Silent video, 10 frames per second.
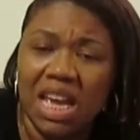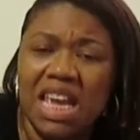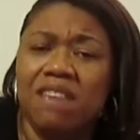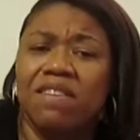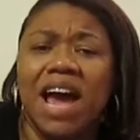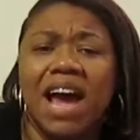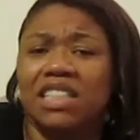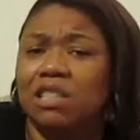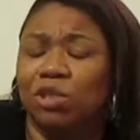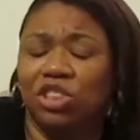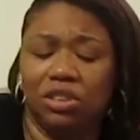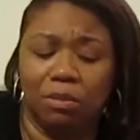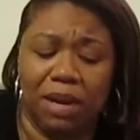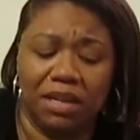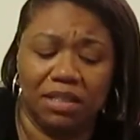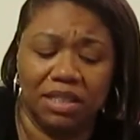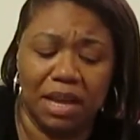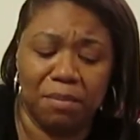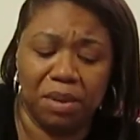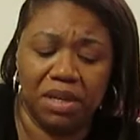Even Ashley was shook by the
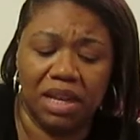statement.